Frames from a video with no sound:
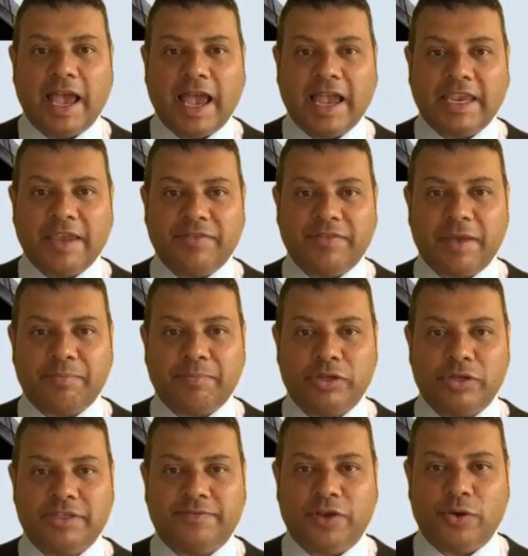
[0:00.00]
and give their
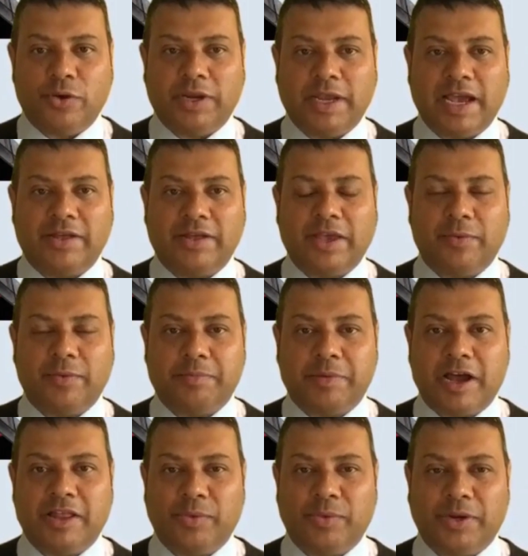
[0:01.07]
point of view on how they would
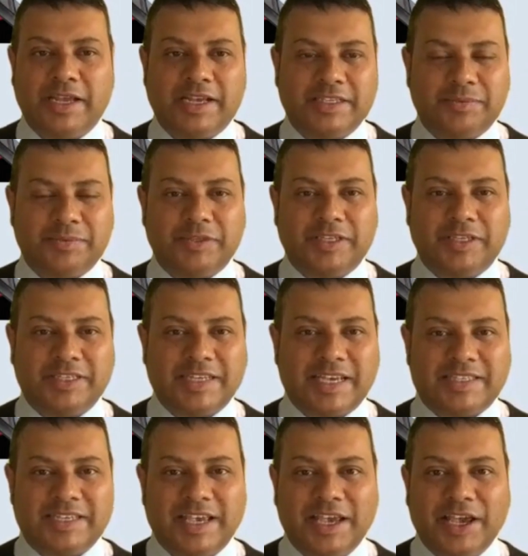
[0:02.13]
partner with customer
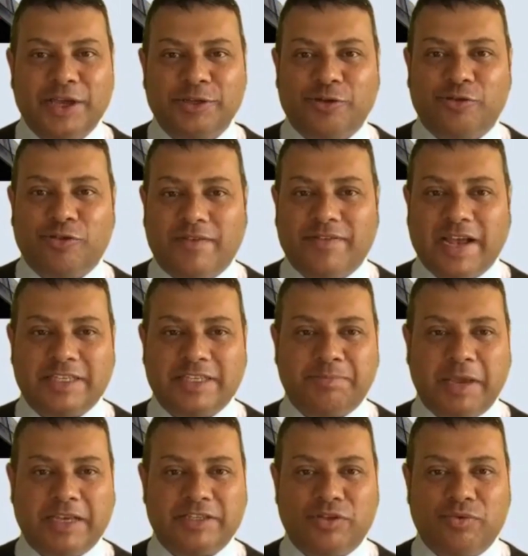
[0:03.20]
success to drive
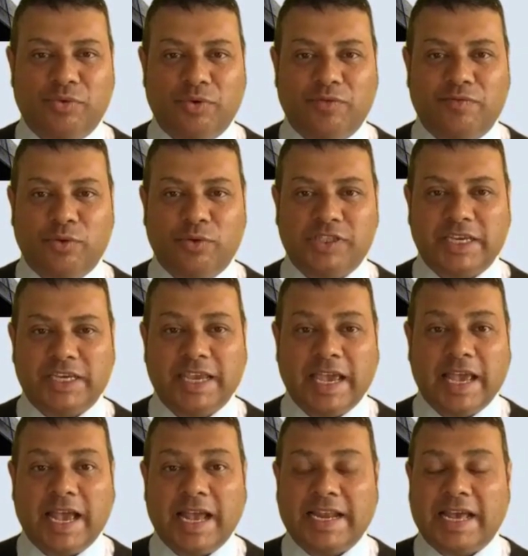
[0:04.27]
aspects of the Rule of 40
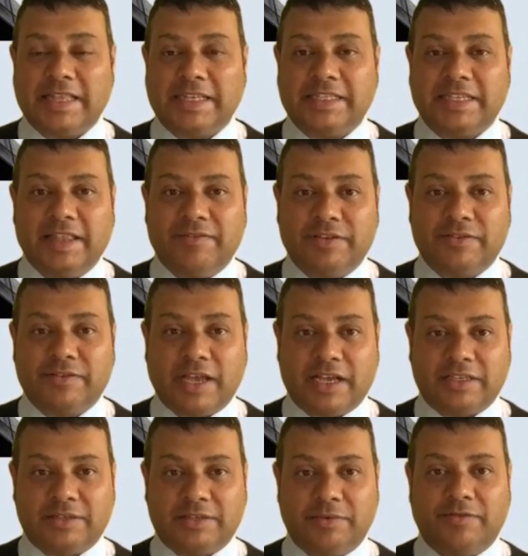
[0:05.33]
and how this delivers
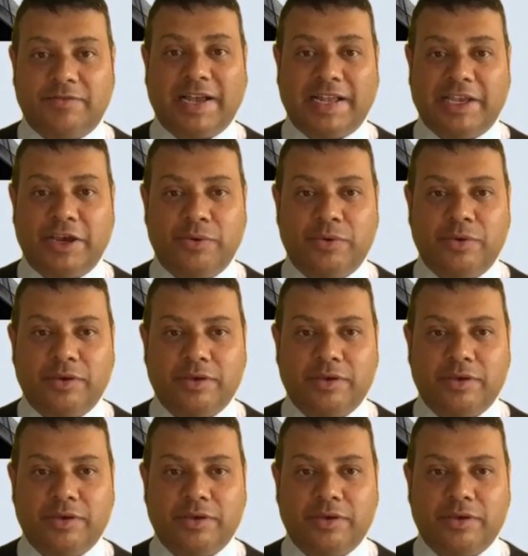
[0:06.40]
customer value.